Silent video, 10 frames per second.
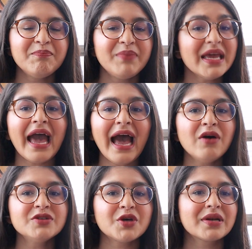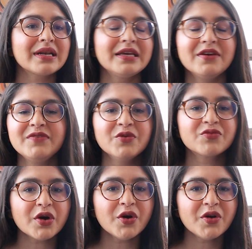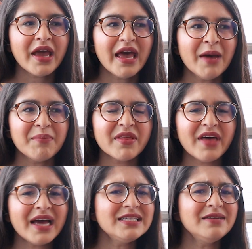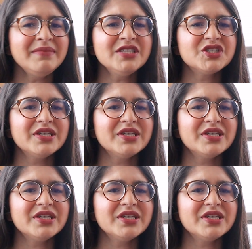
a big house on Clearview Road, but that didn't mean